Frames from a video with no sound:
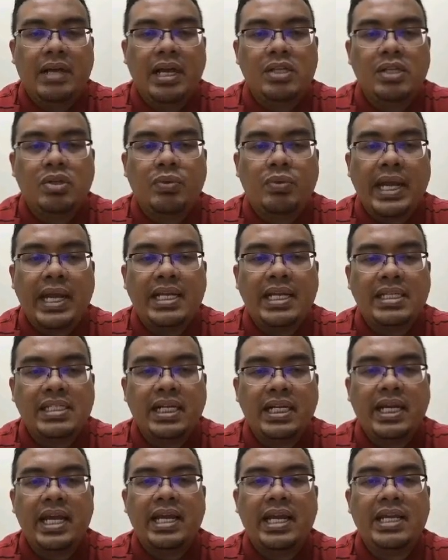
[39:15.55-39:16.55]
Okay, so when the
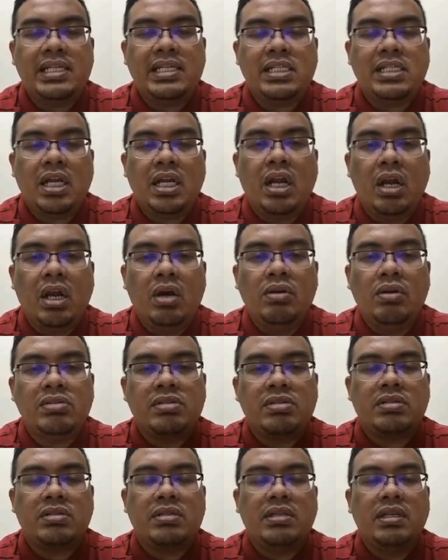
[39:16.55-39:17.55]
circuit is
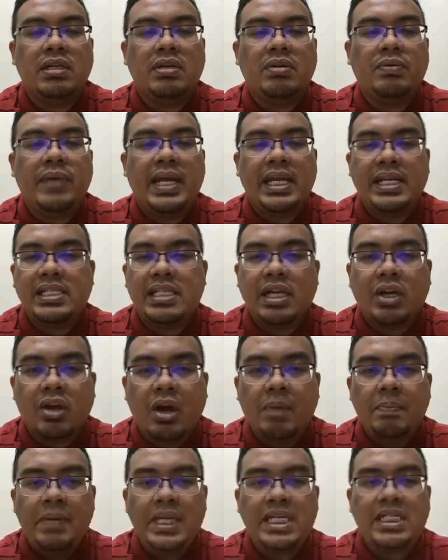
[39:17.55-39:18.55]
closed, when it's a
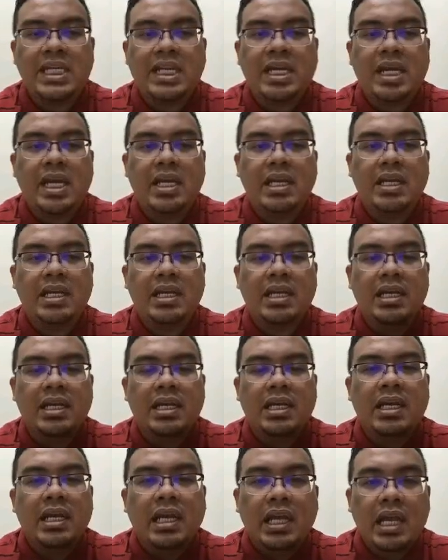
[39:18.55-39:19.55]
complete circuit,
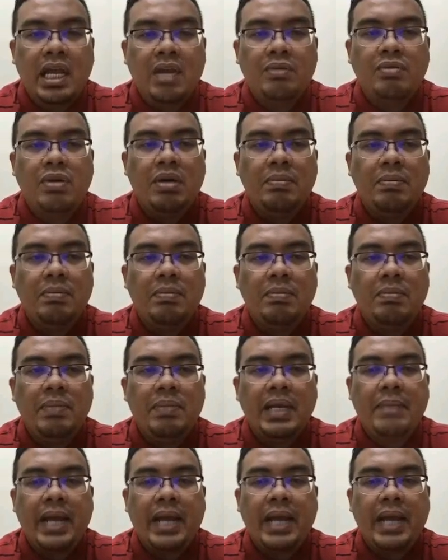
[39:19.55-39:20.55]
it will
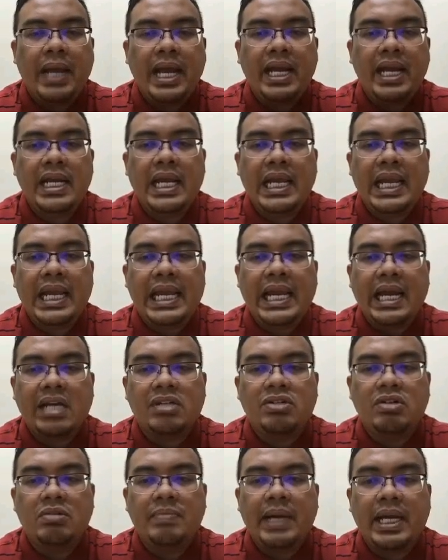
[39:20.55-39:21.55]
become an
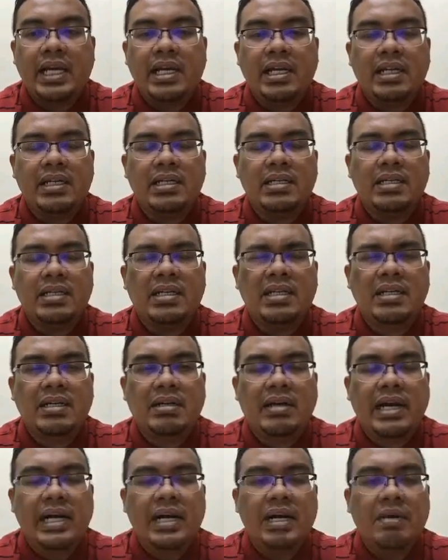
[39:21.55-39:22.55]
electromagnet,
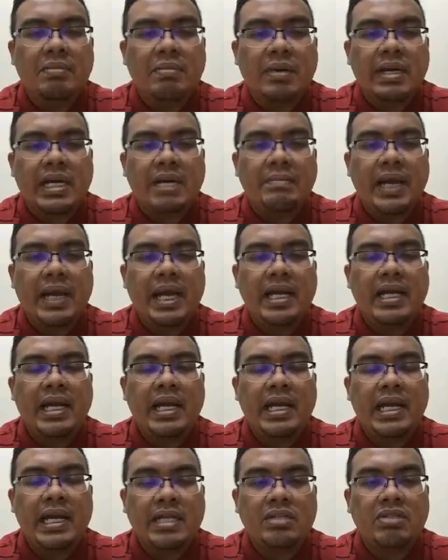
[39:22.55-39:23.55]
right? It will become
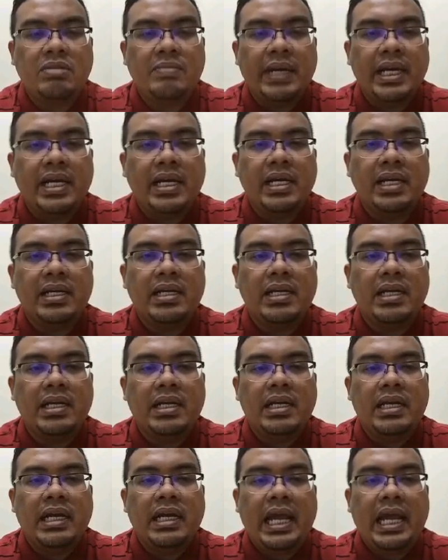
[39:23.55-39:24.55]
an electromagnet,
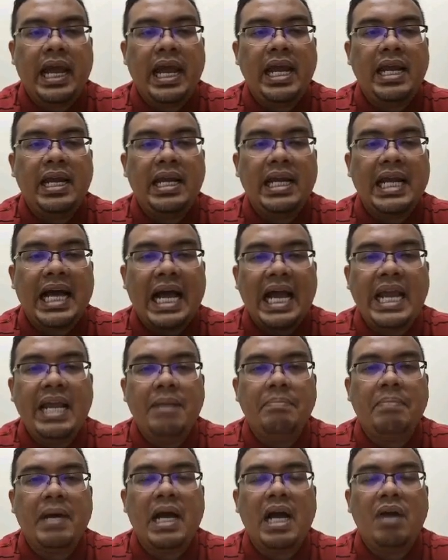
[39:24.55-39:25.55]
and the
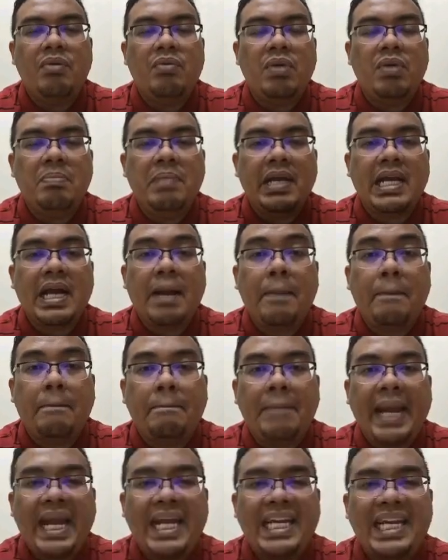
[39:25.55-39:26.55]
iron bar will
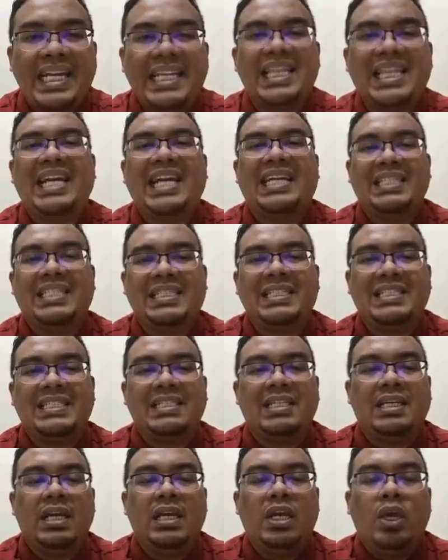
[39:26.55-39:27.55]
become
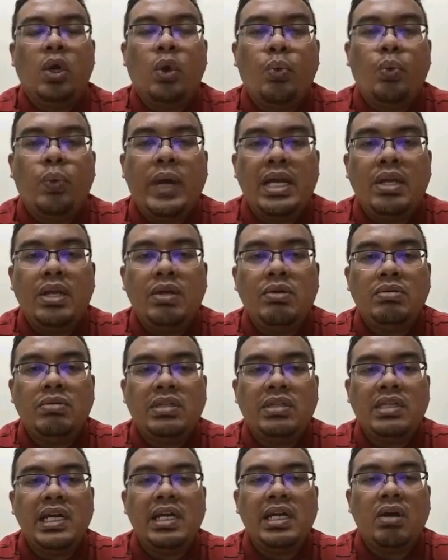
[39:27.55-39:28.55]
magnetized. When
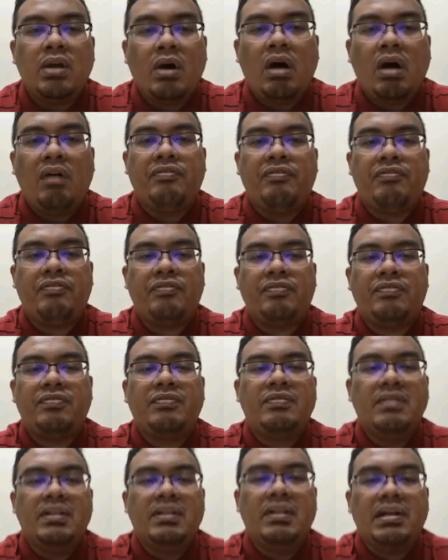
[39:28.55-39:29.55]
you turn off,
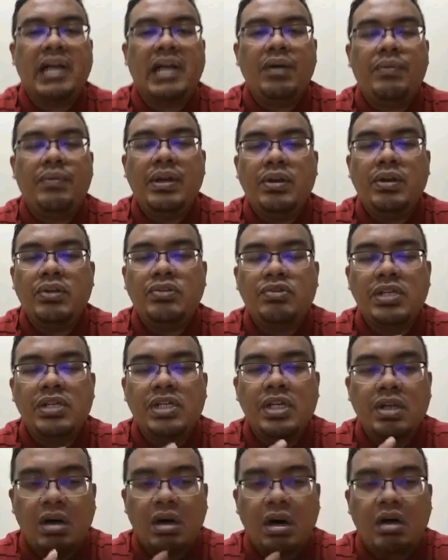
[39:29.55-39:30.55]
right? When you
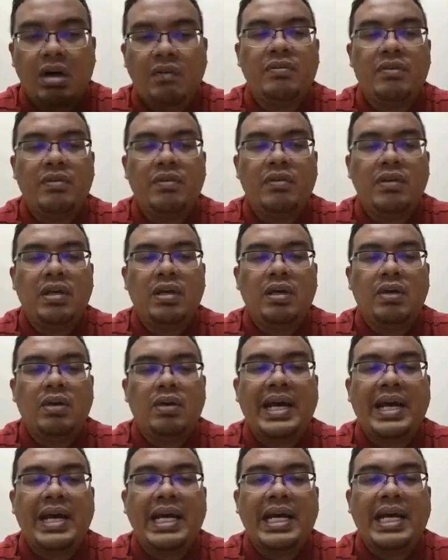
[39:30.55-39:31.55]
switch it off,
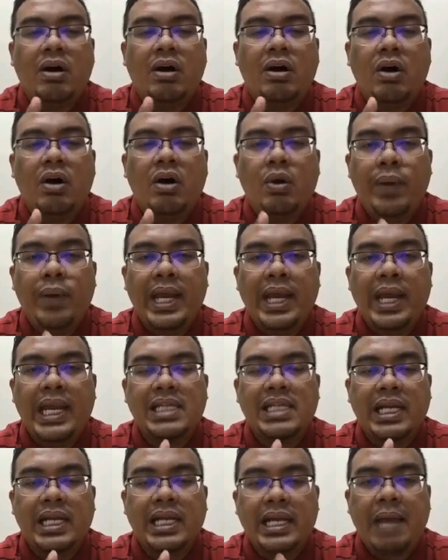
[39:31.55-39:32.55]
when there's
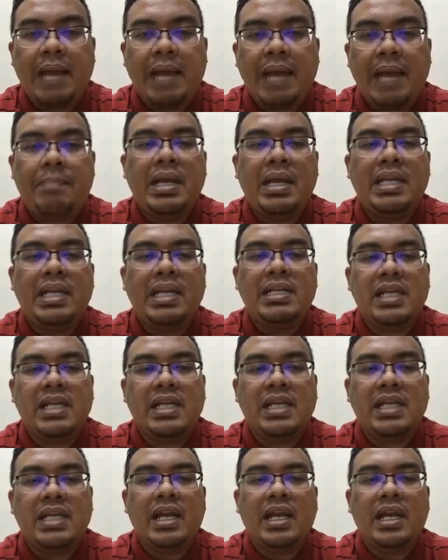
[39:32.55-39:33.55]
a gap in the
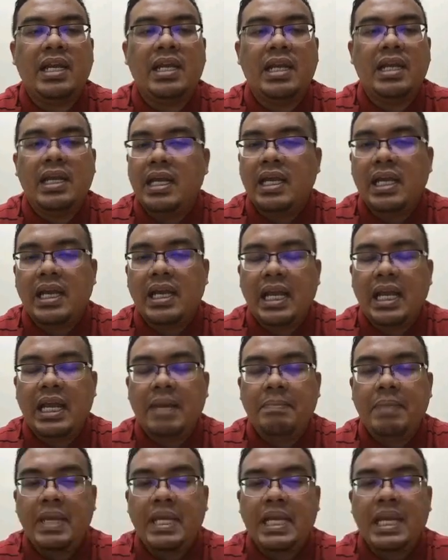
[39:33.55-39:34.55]
circuit,
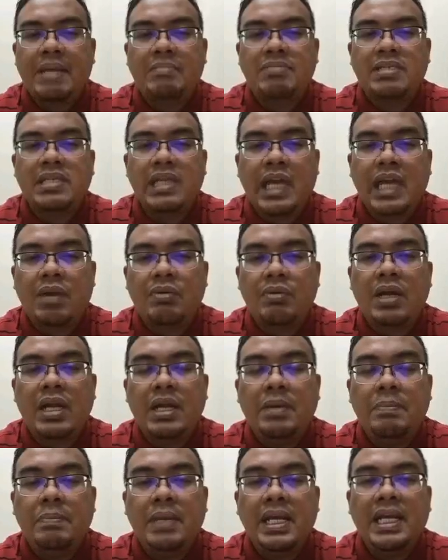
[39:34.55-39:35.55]
it
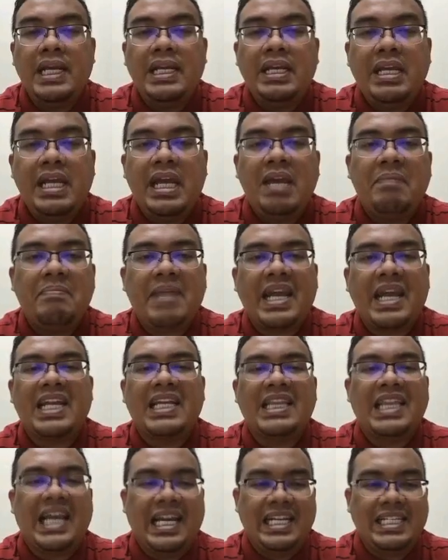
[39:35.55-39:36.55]
will be
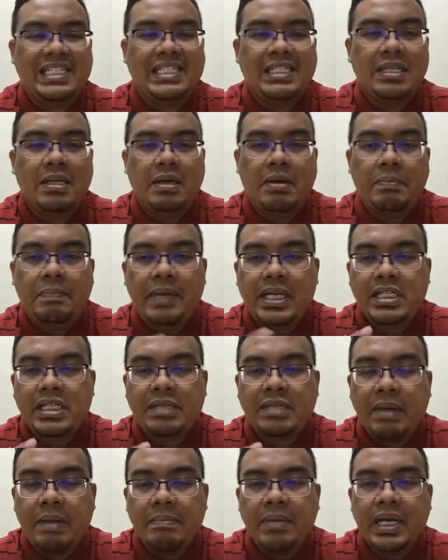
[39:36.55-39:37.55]
demagnetized.
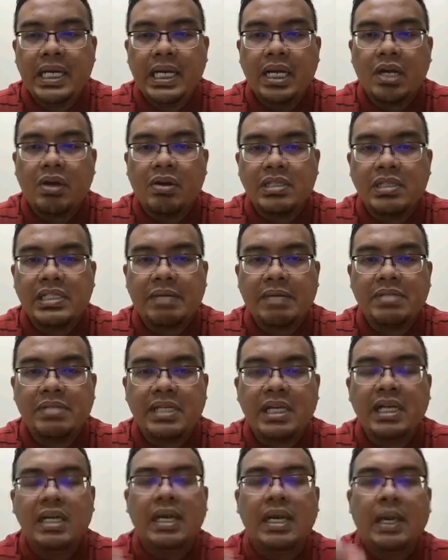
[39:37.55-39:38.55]
Please remember the
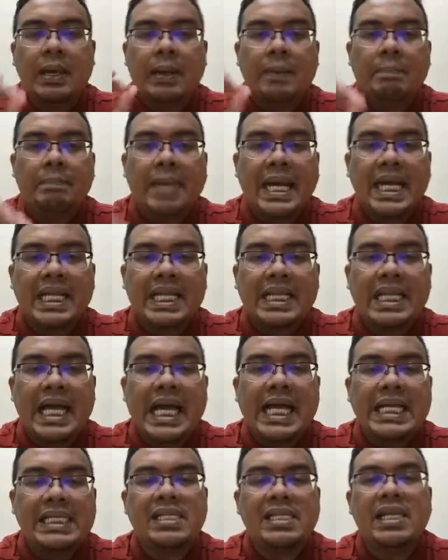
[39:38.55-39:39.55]
concepts here:
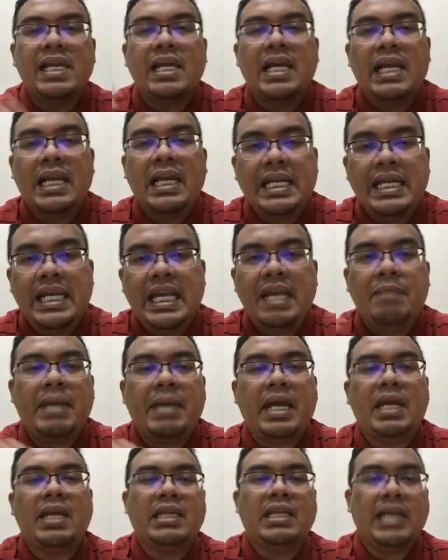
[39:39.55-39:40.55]
magnetize,
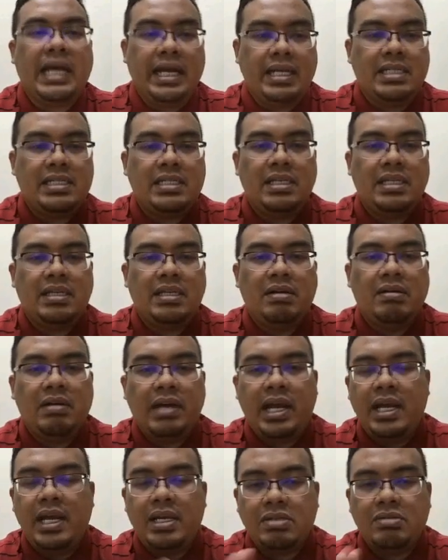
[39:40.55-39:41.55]
demagnetize.
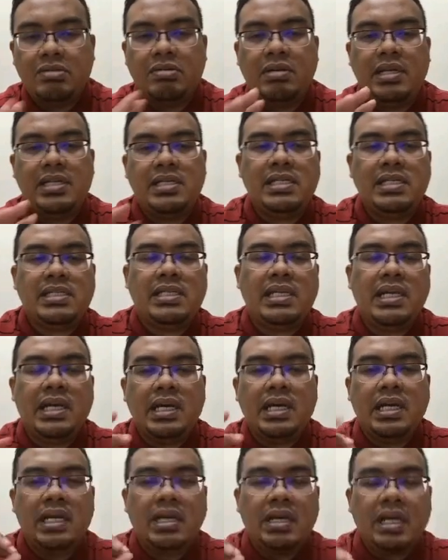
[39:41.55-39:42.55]
Okay, so this is
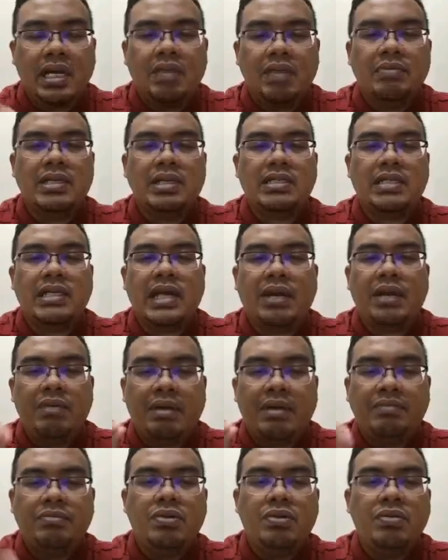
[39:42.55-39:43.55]
the keywords that
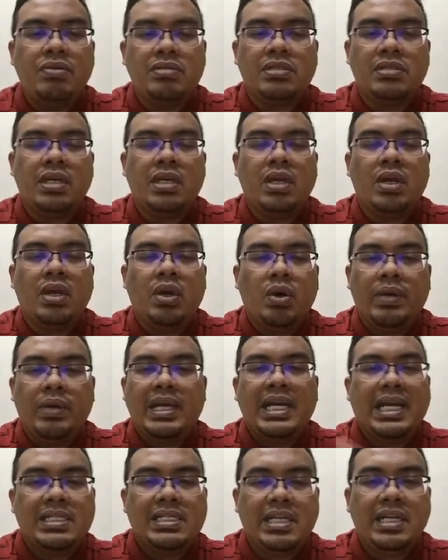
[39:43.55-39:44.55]
you have to use
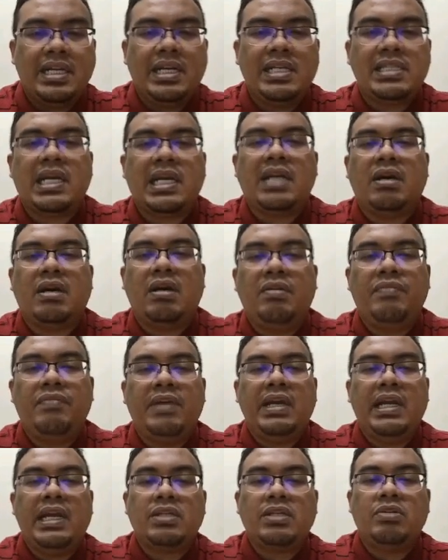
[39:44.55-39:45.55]
when answering this kind of
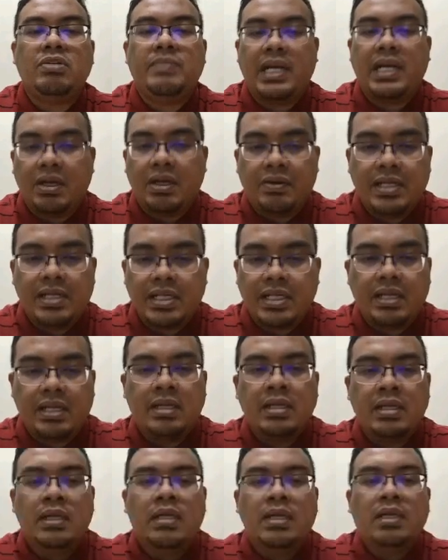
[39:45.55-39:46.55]
electromagnet question.
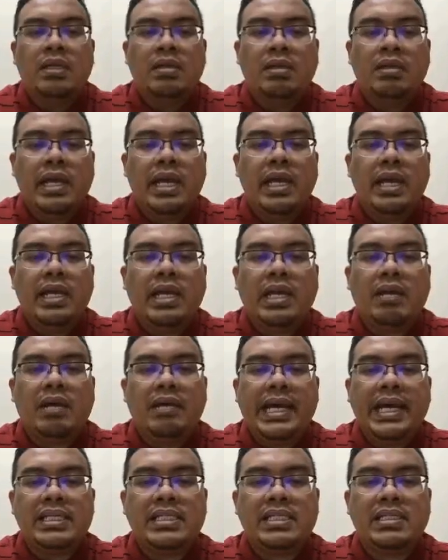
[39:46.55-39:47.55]
Okay,
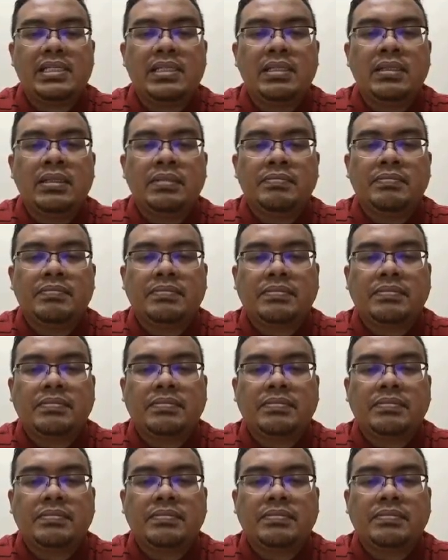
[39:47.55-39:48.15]
now let's